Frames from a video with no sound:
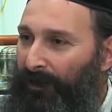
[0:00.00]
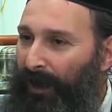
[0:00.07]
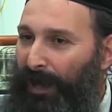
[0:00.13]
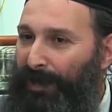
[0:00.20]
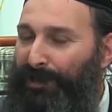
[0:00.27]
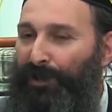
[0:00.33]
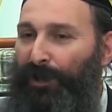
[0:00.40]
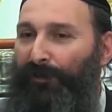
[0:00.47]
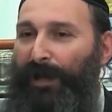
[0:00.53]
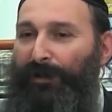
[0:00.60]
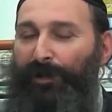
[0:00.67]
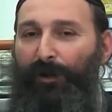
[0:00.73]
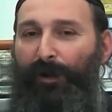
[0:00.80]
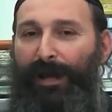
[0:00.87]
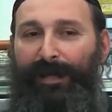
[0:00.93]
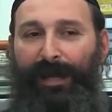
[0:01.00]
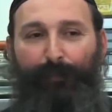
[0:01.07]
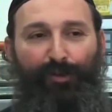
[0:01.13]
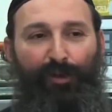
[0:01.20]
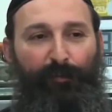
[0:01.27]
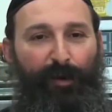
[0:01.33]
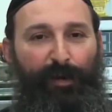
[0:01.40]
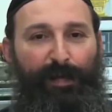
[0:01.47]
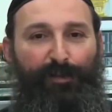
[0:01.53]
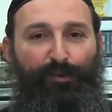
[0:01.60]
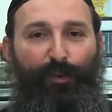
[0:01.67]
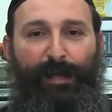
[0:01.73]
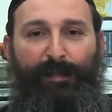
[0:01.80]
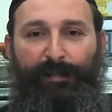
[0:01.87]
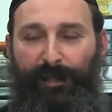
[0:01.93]
I saw that. You know, I came to America
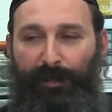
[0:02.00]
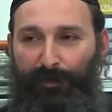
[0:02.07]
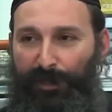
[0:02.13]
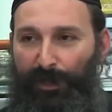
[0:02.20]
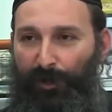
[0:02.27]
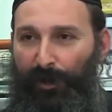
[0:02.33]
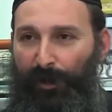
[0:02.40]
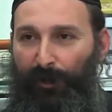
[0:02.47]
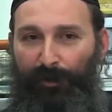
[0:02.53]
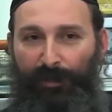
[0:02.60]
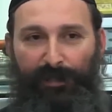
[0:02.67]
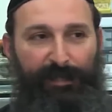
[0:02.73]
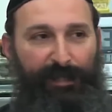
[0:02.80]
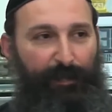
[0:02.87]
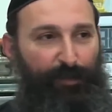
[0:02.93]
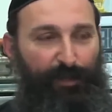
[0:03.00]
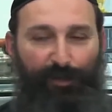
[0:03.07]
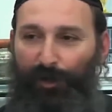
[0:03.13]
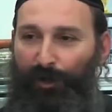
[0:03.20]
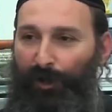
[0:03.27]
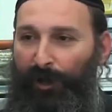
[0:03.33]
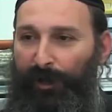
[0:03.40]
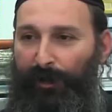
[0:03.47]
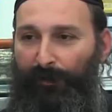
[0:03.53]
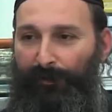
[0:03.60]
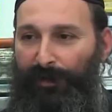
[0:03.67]
20 years ago and I already seeing what's going on here.